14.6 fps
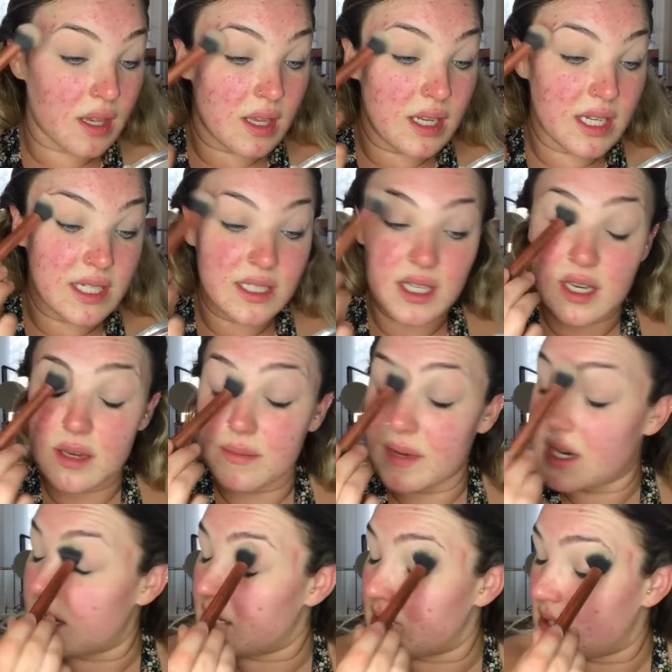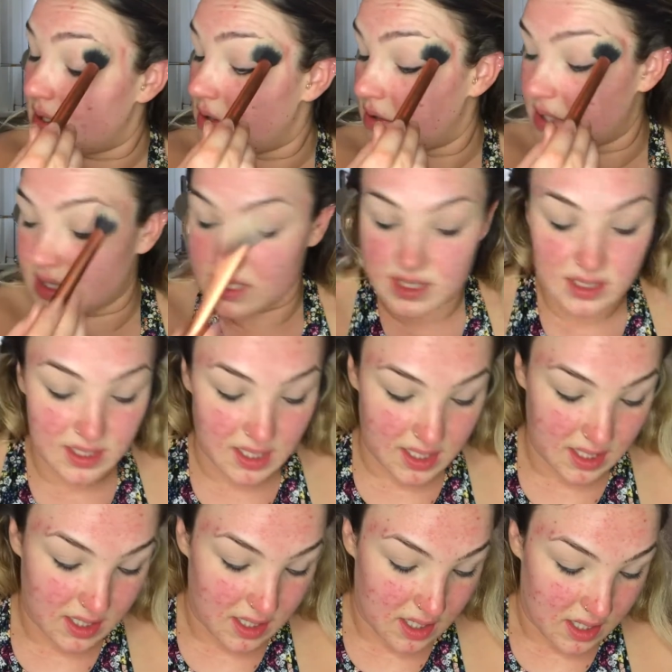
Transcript: Lydia, my younger sister,